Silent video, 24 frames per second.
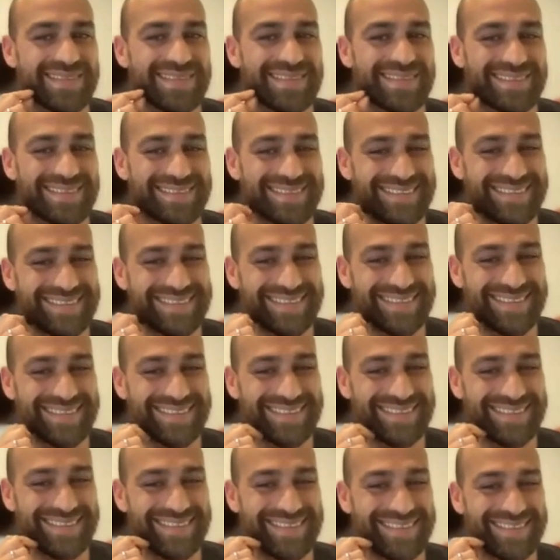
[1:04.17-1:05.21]

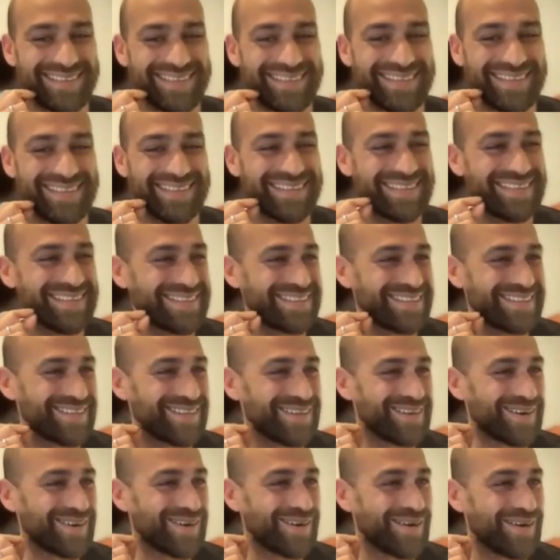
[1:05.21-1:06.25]

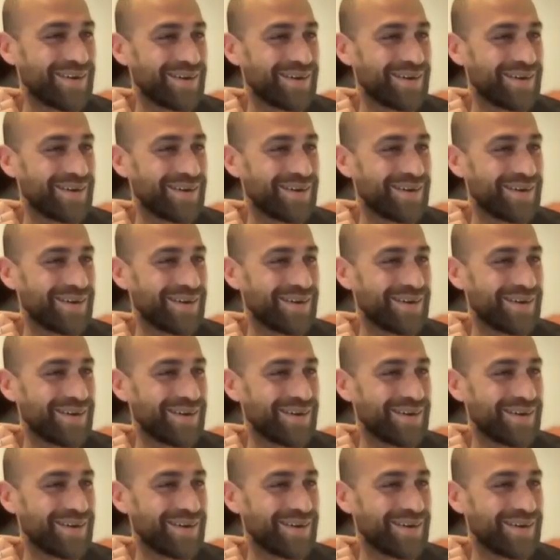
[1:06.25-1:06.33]
The person shown says nothing.